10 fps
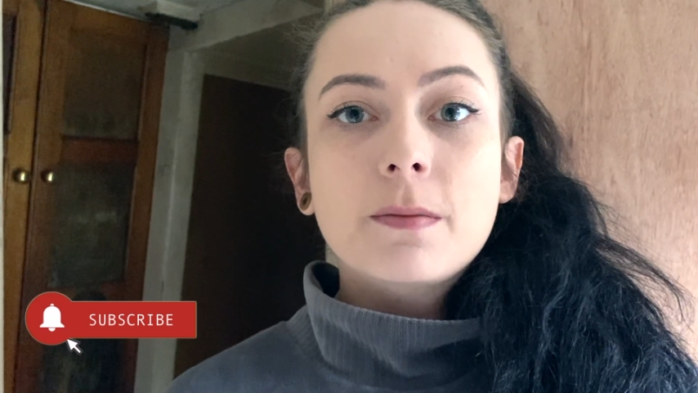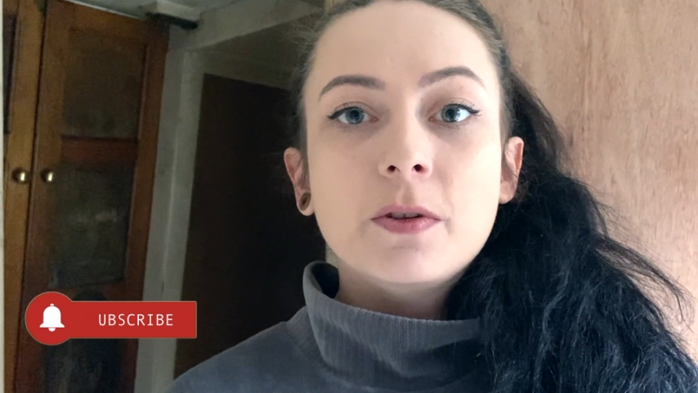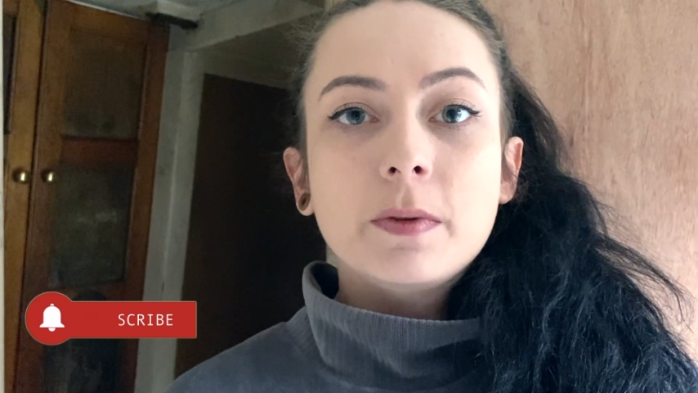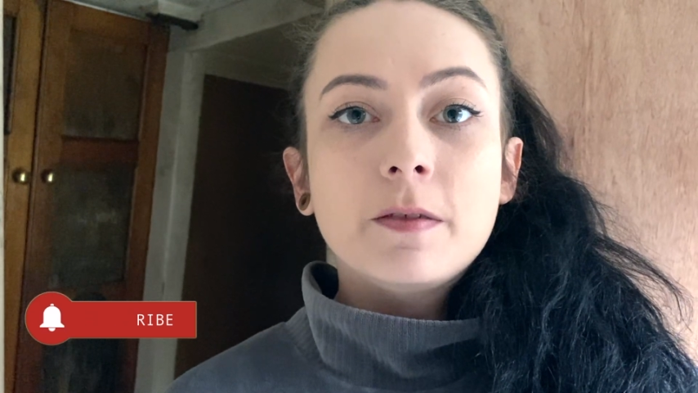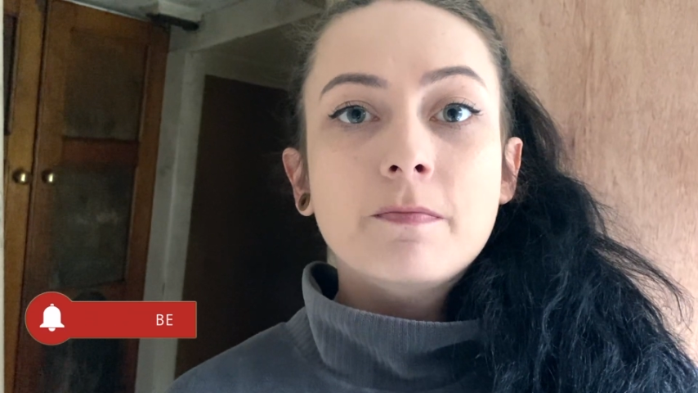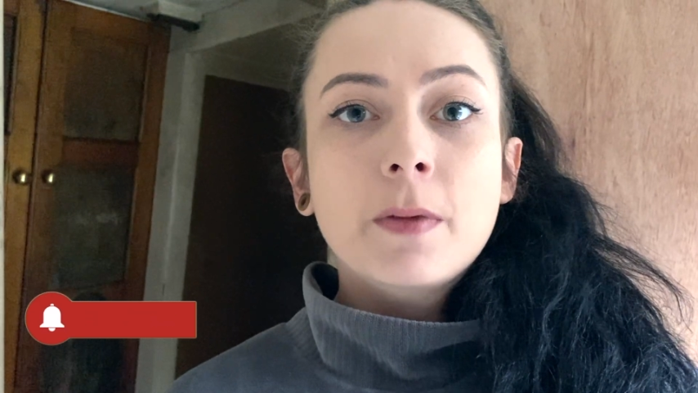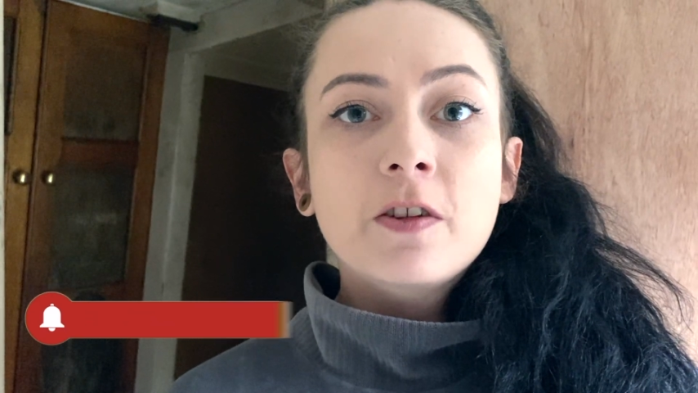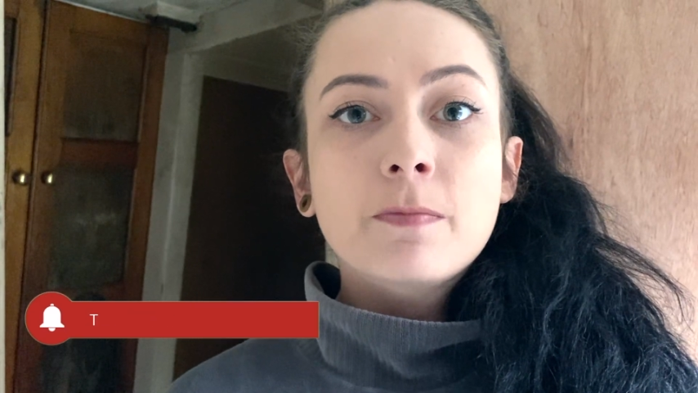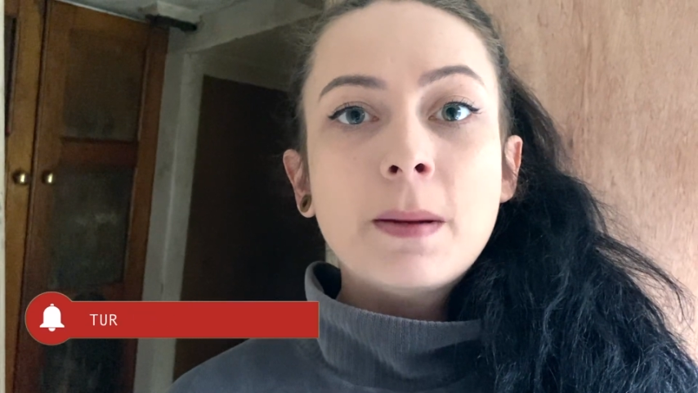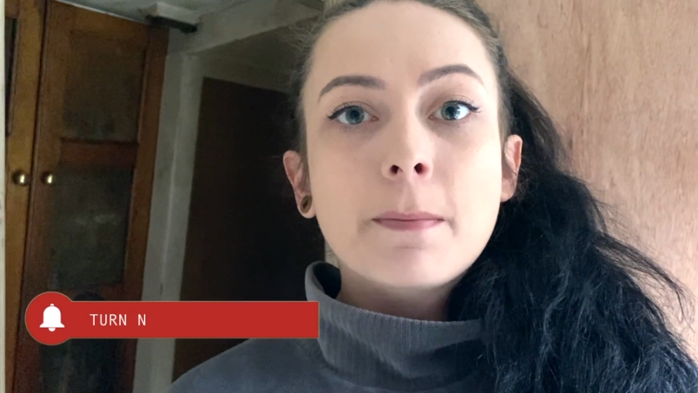but we've
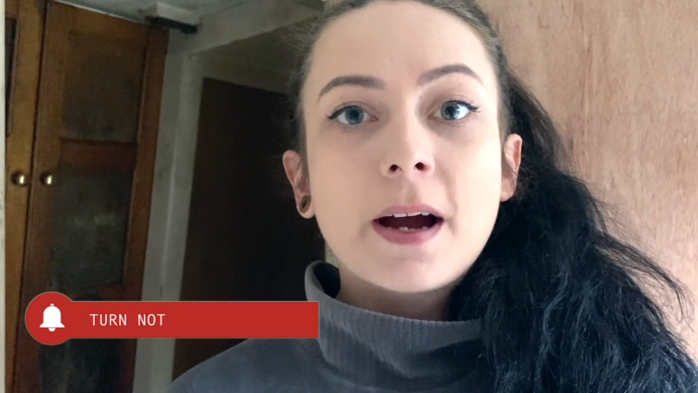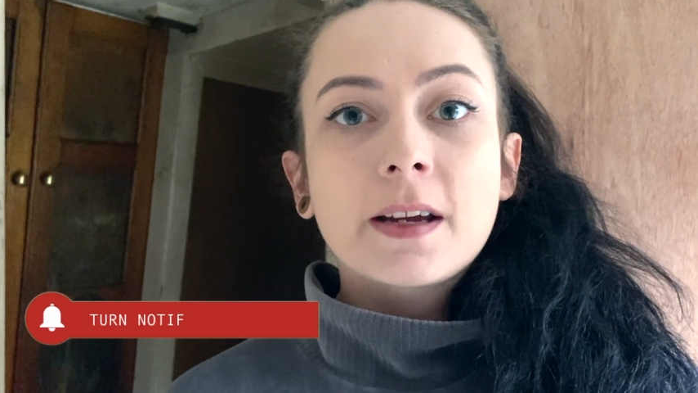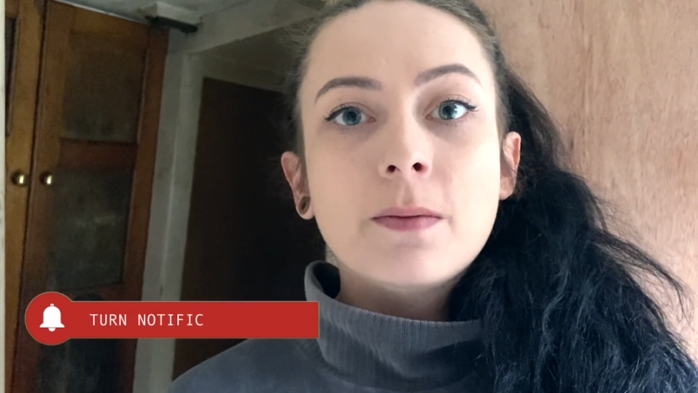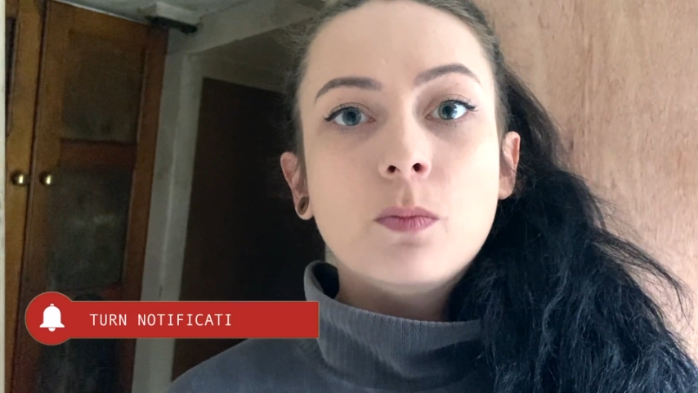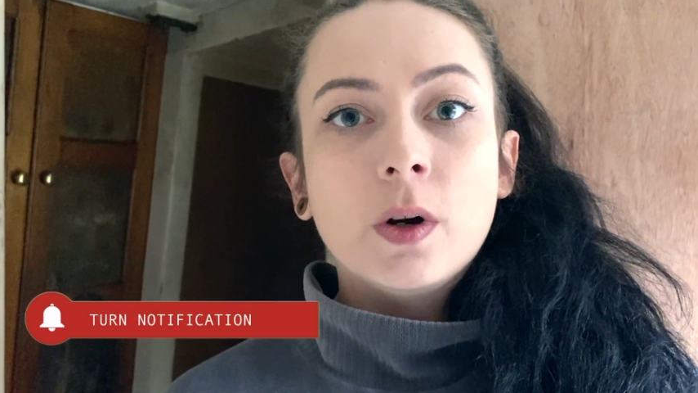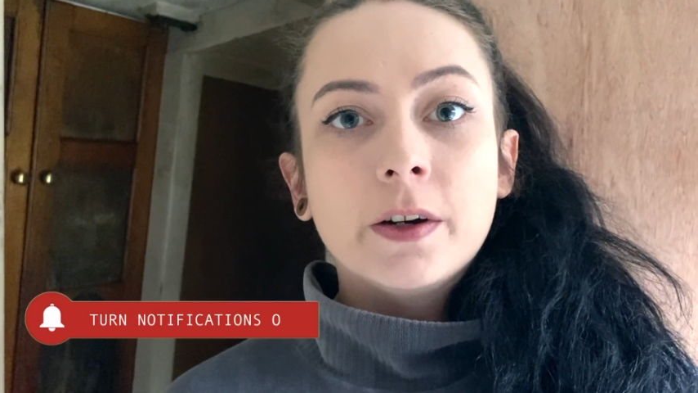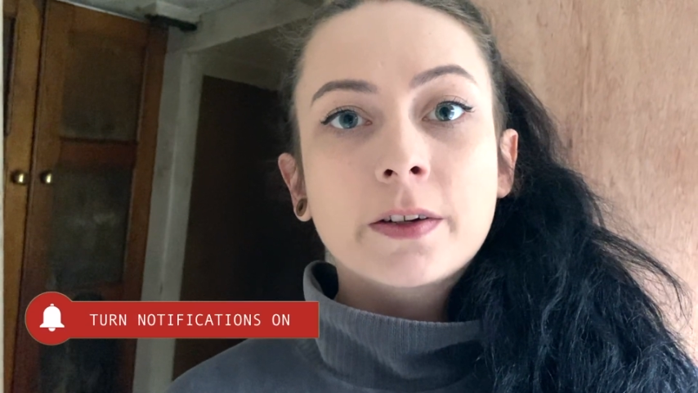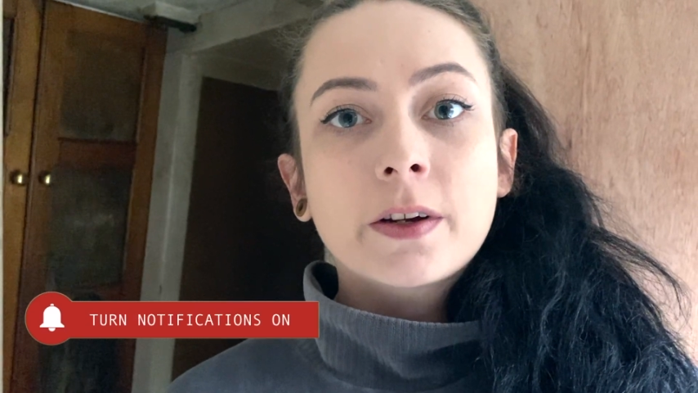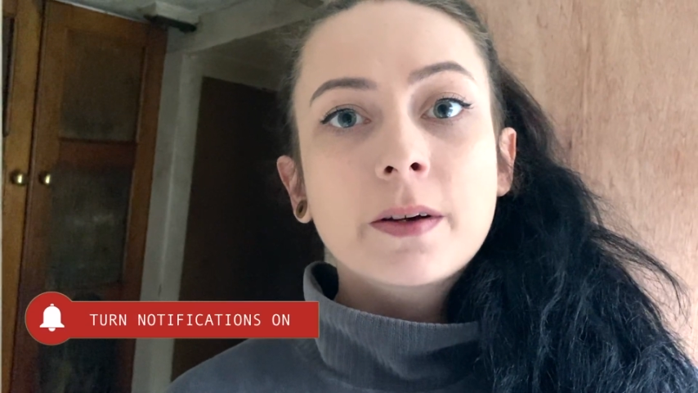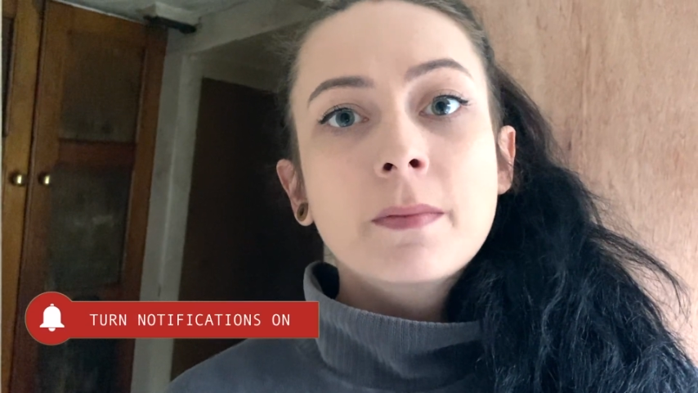both been back in
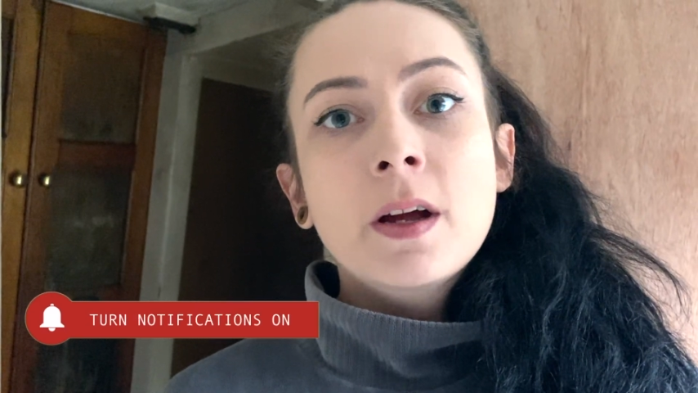work.